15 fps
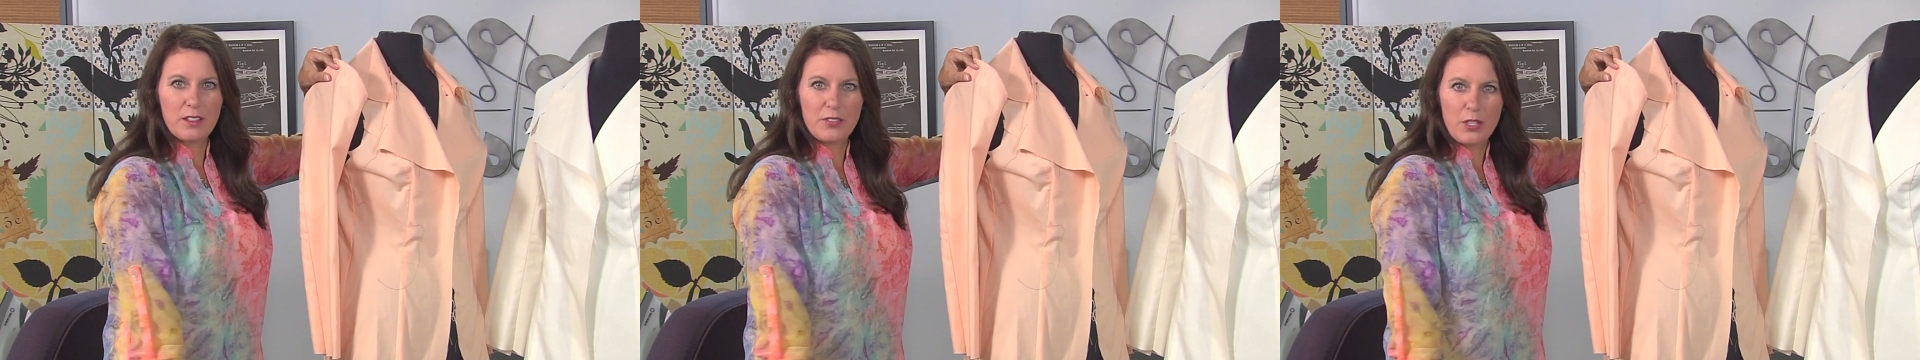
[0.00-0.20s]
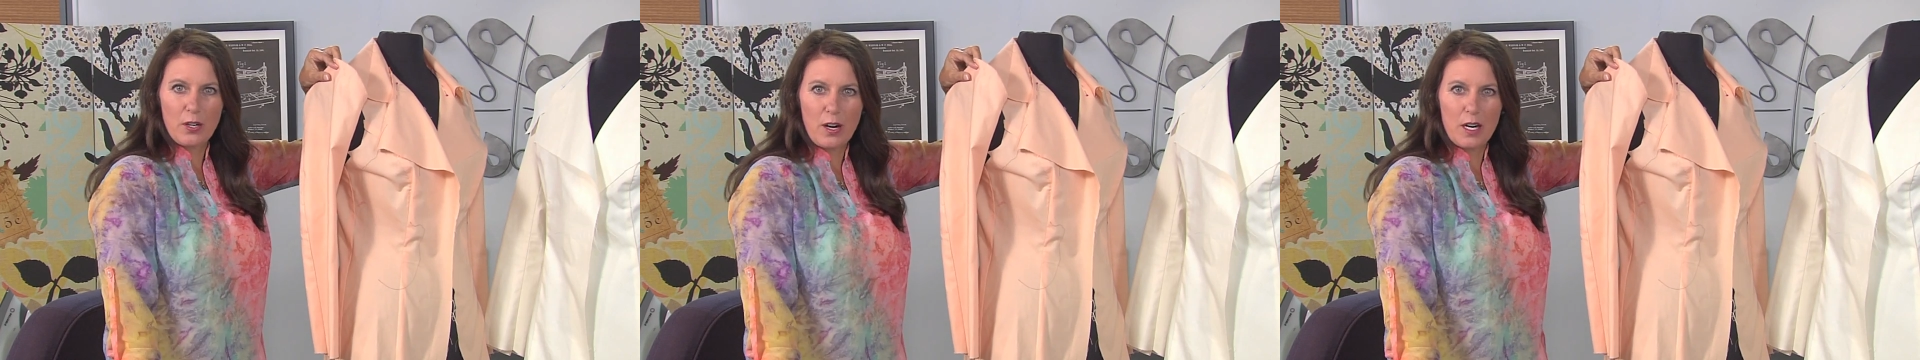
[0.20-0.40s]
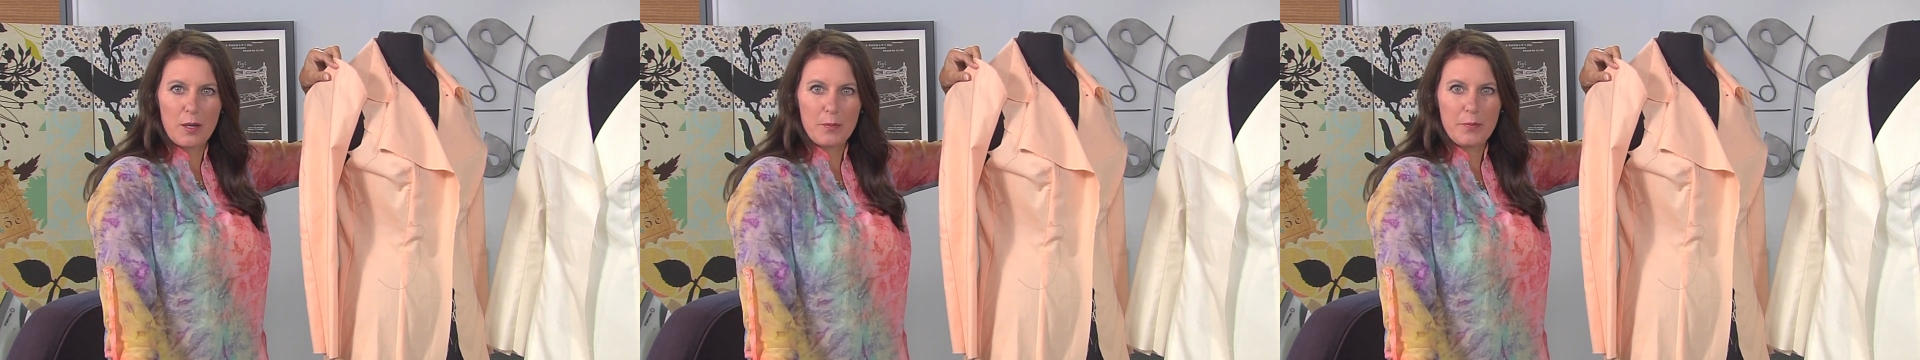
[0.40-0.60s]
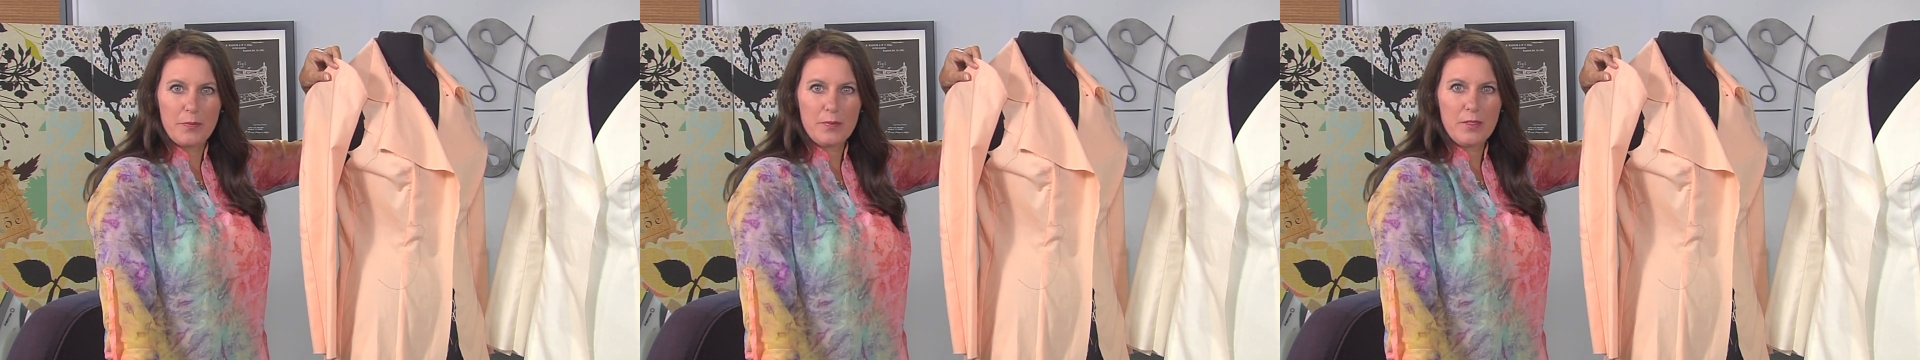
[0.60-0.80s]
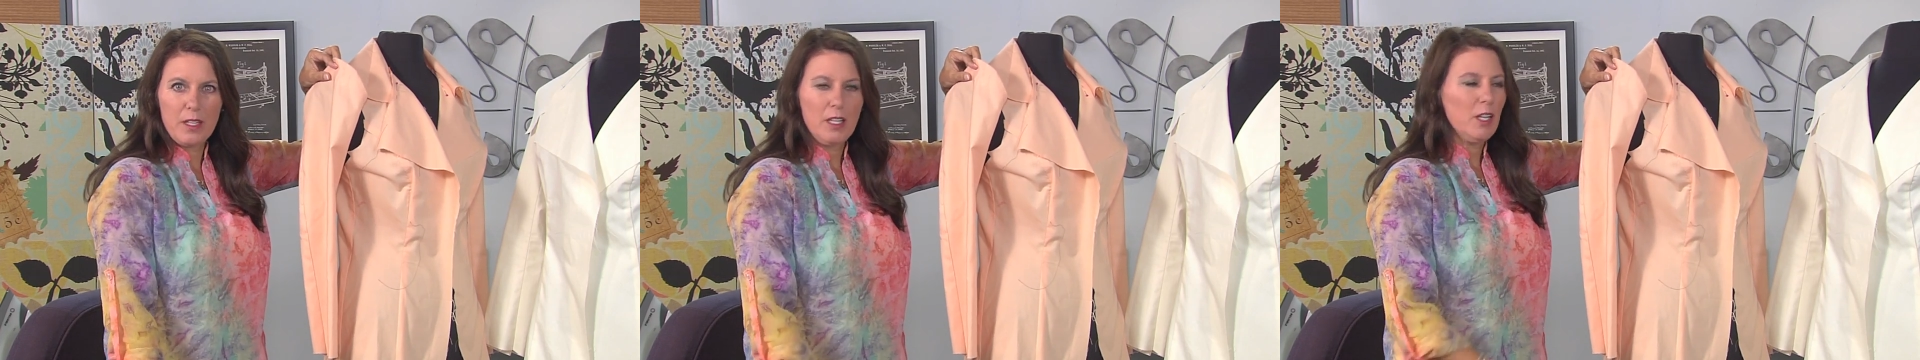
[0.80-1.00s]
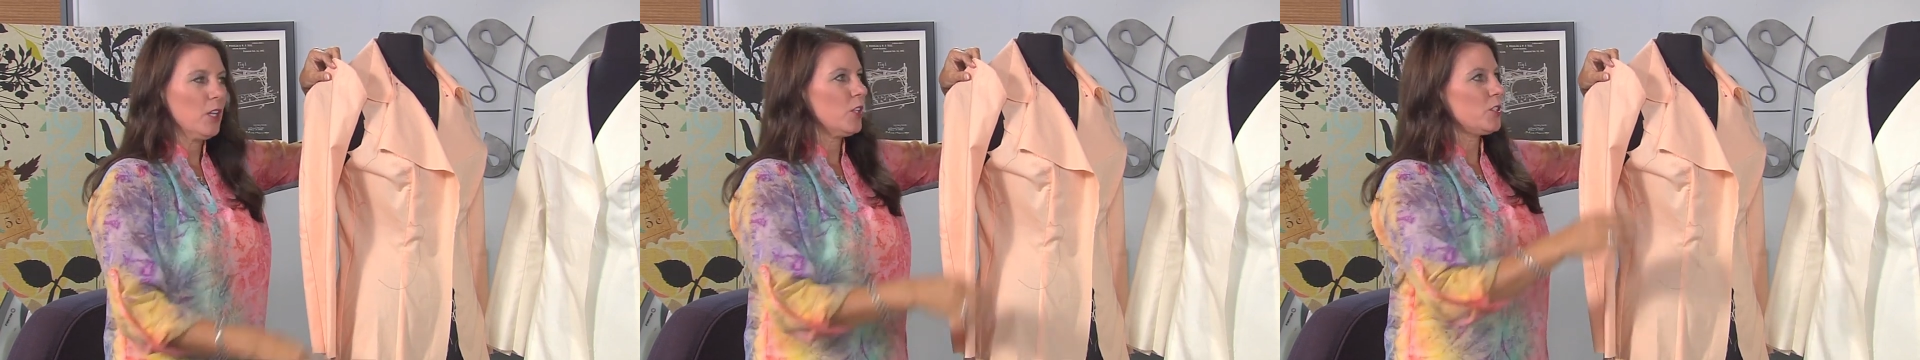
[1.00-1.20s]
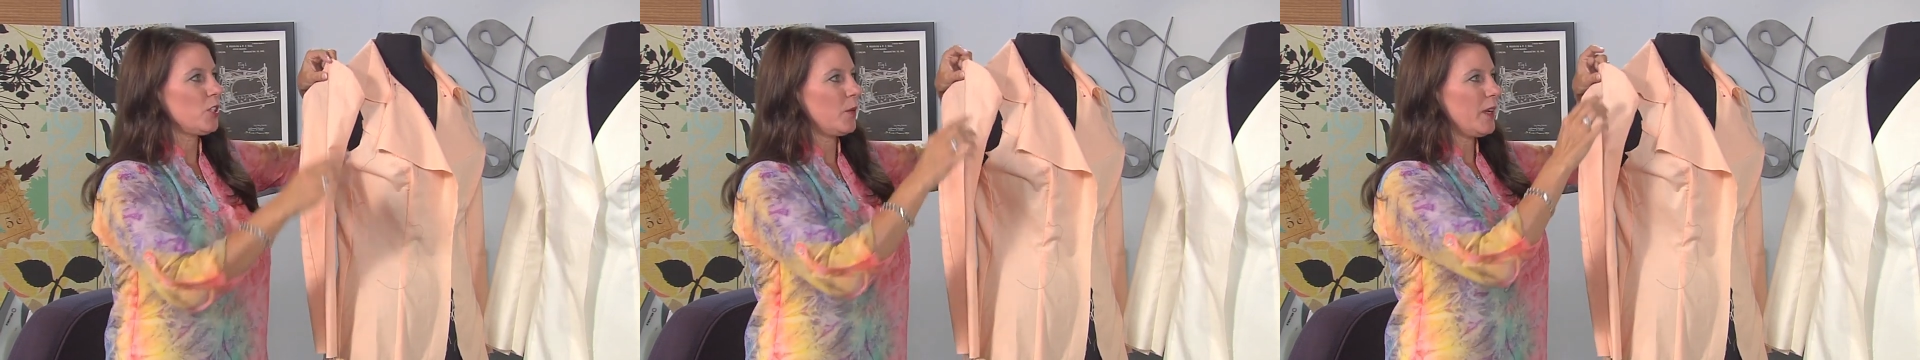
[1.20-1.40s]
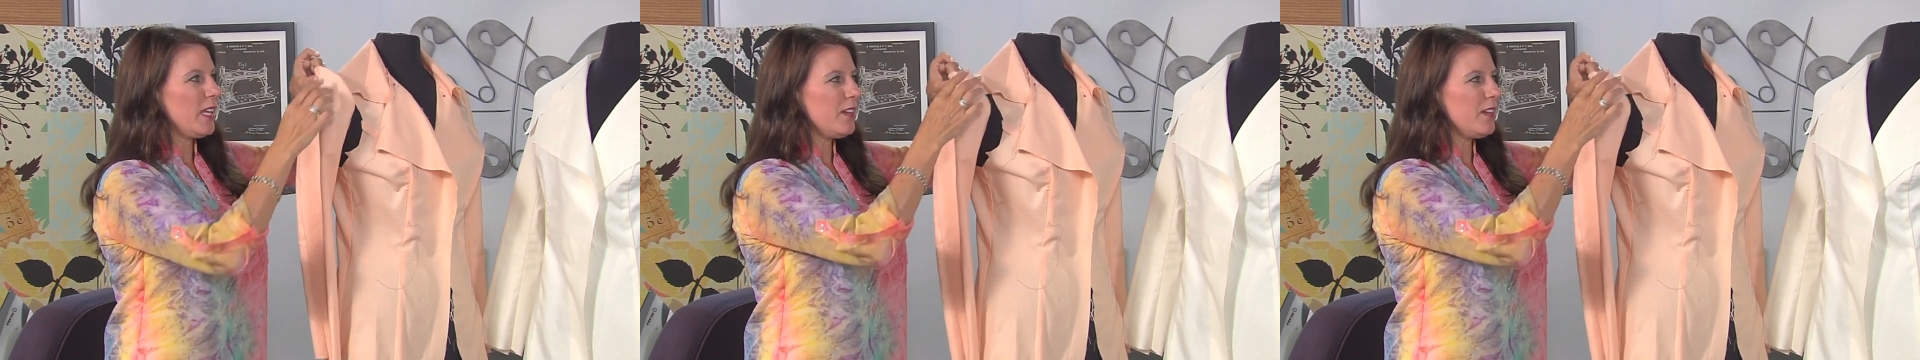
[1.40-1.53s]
of your arm. So